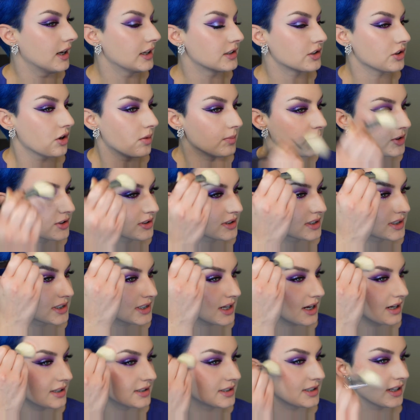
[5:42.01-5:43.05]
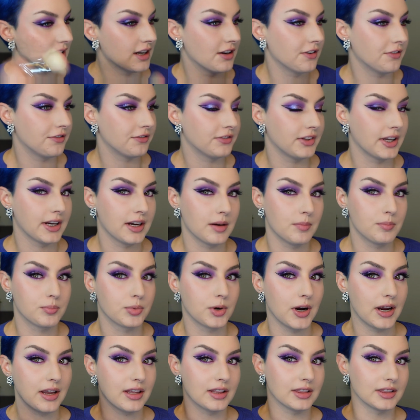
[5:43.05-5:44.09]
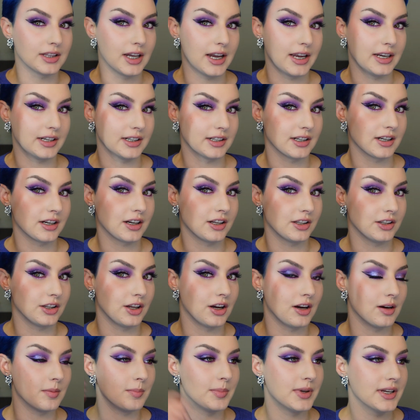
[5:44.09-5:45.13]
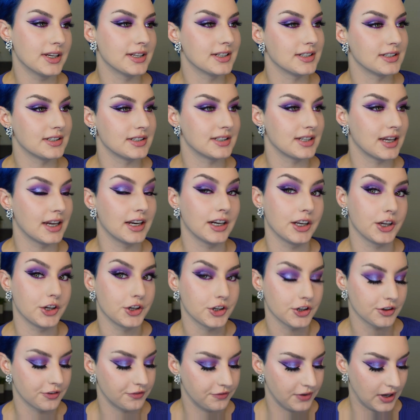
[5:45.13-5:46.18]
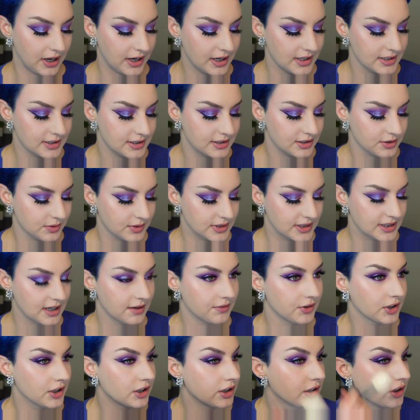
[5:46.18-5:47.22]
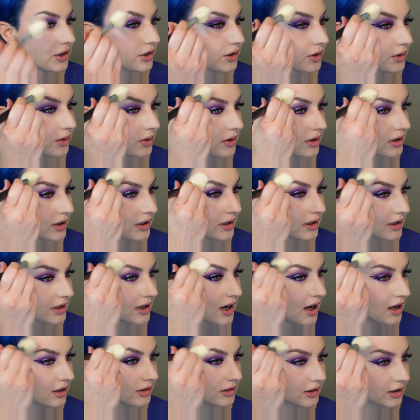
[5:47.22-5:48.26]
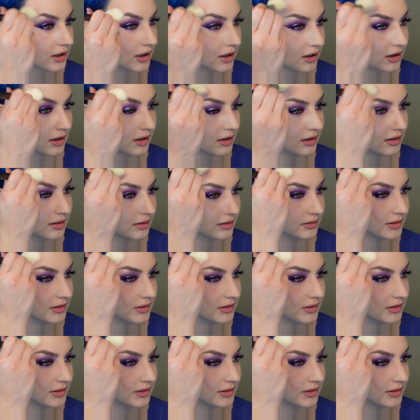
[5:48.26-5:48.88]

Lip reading: It's almost as if like a bright light in a club is hitting your face, so it's giving you color,